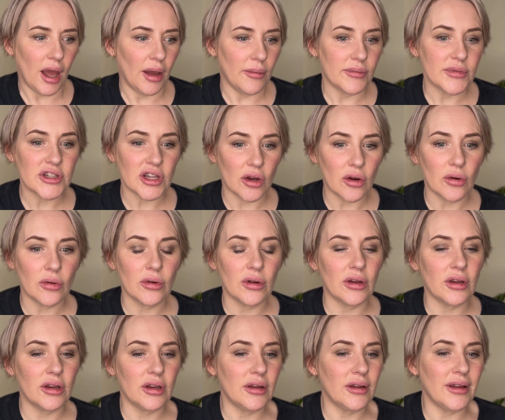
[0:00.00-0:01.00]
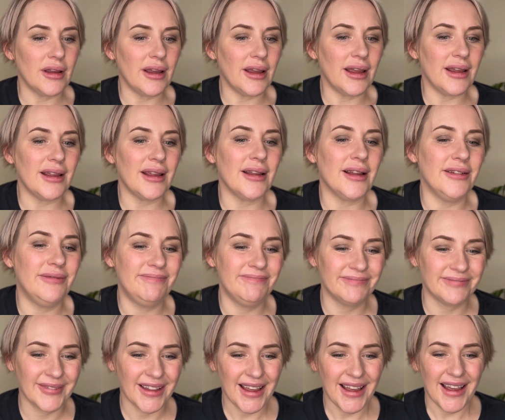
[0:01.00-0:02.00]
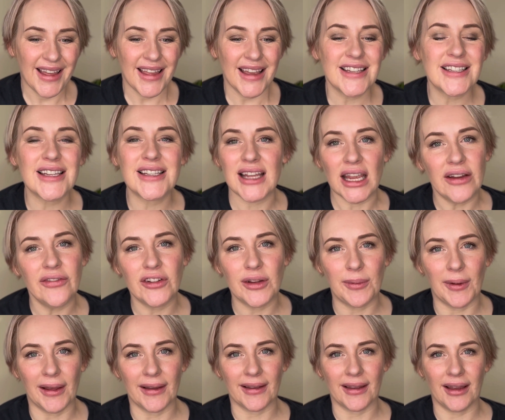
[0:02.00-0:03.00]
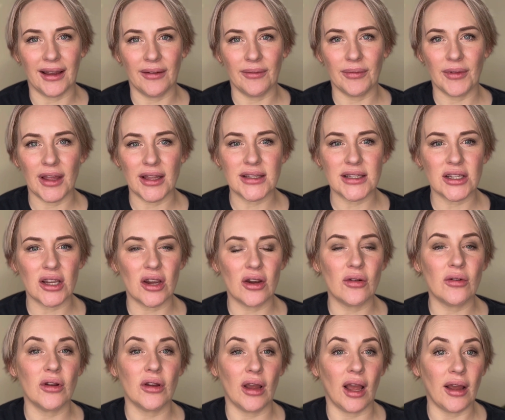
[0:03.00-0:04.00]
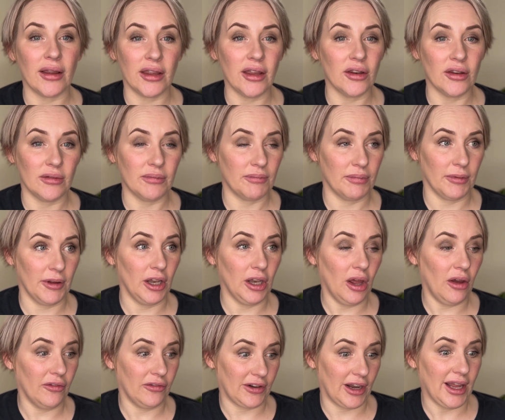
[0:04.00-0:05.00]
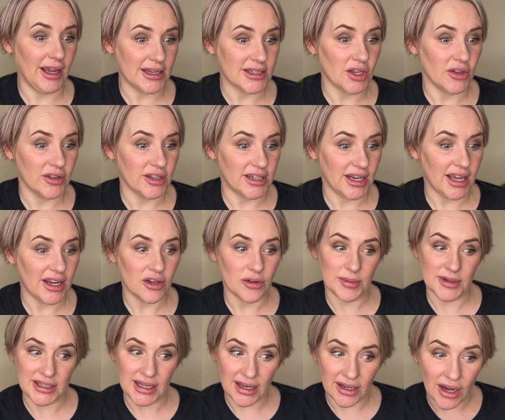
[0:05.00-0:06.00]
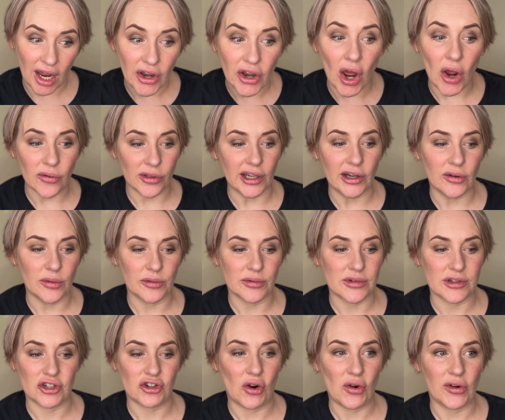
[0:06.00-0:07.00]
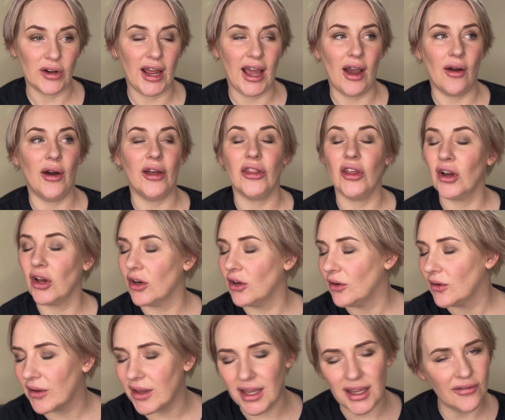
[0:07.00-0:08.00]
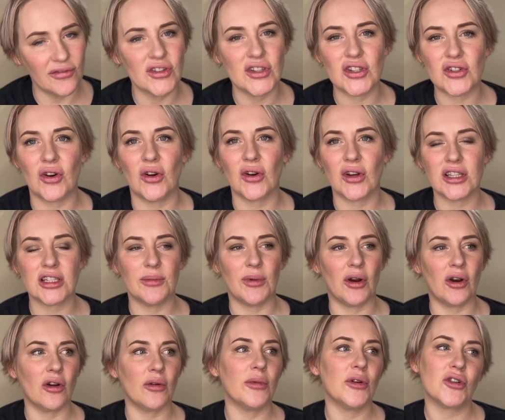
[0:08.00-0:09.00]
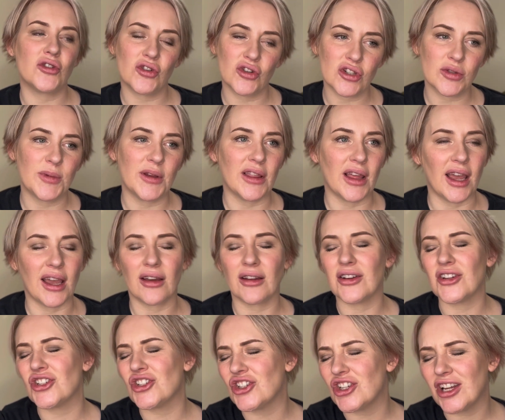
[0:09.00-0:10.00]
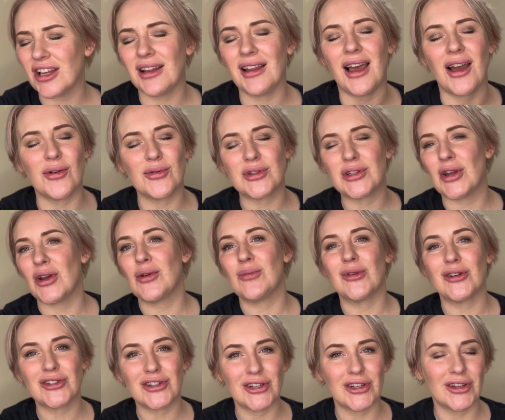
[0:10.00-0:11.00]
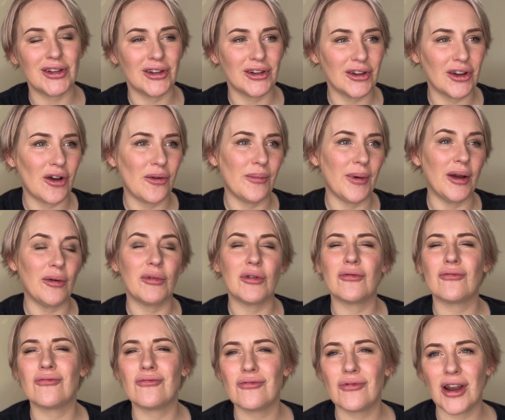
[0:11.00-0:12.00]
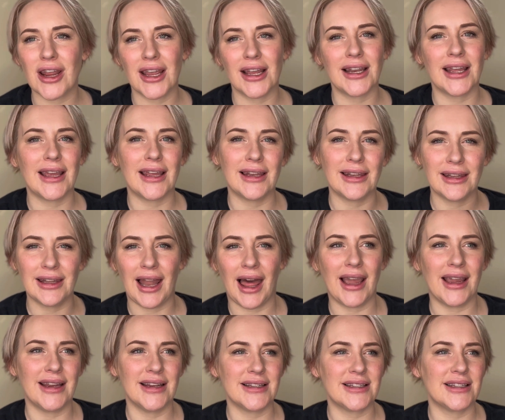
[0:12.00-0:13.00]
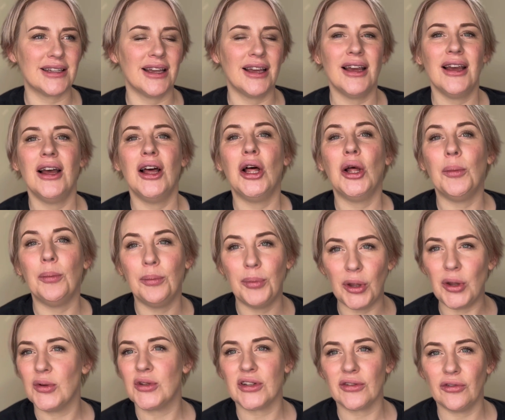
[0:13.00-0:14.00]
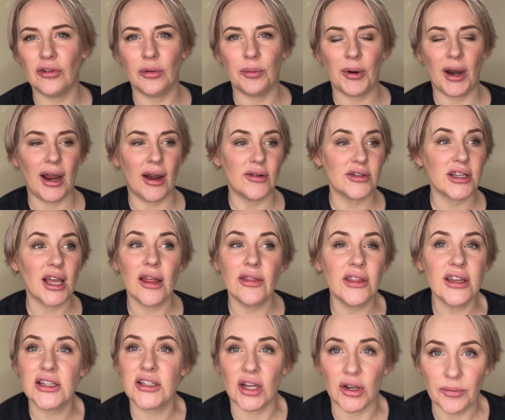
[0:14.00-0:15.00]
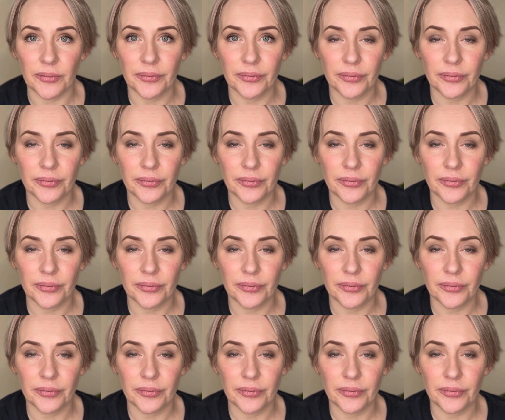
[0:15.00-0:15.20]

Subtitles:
So it's a safety blanket. And so a lot of clients on the day, you'll be saying, I know they look strong now and they're going to look even stronger tomorrow, but trust me, they're going to chill out so much and you're going to come back with really light, beautiful brows. And they do.